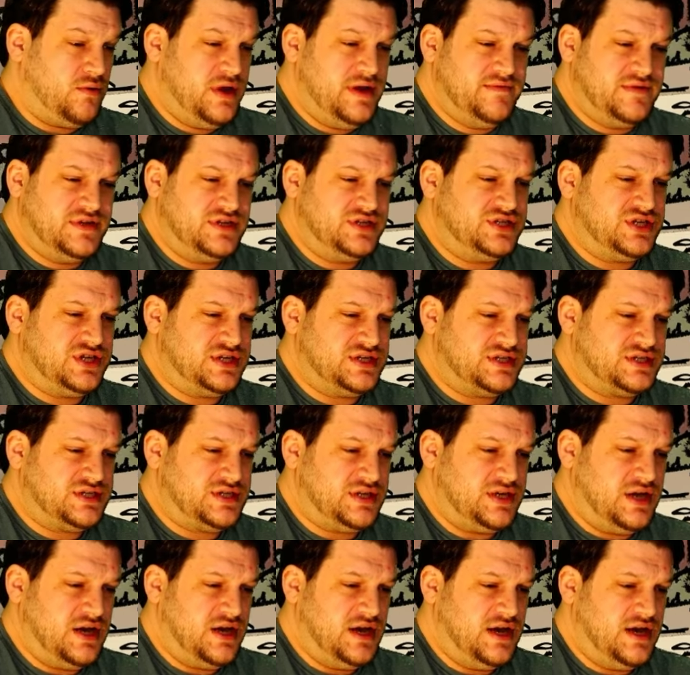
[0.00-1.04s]
or even
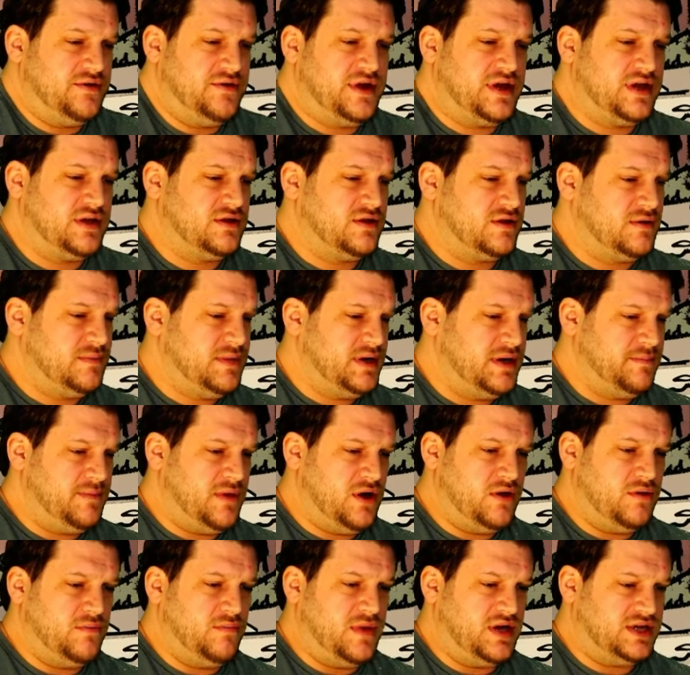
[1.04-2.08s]
just hearing a little bit
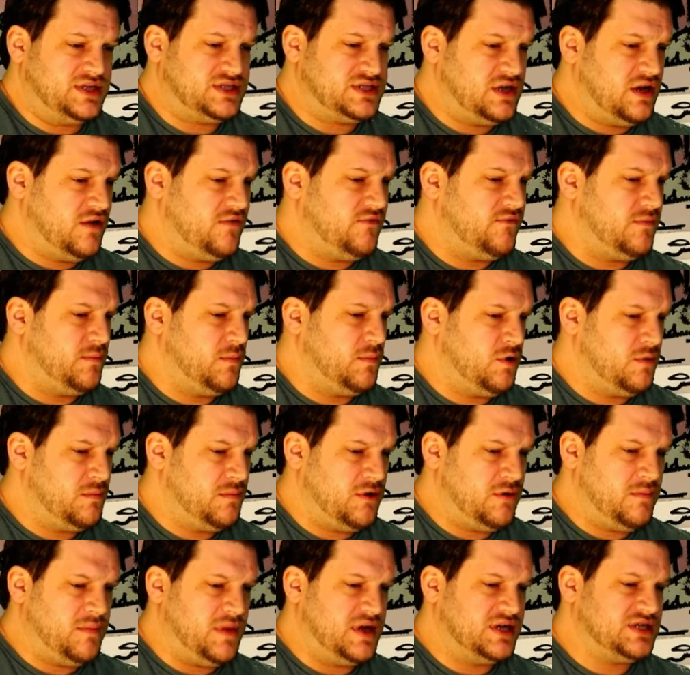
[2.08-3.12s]
about myself or more
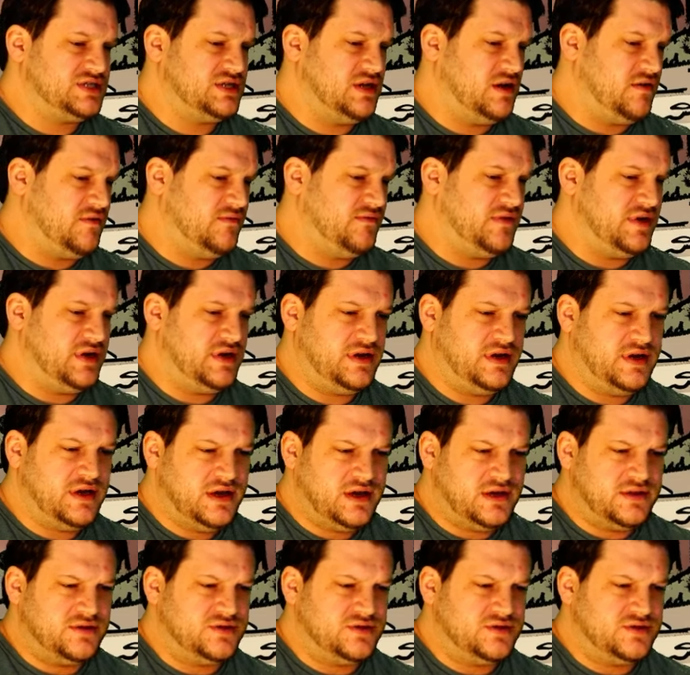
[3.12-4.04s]
about myself and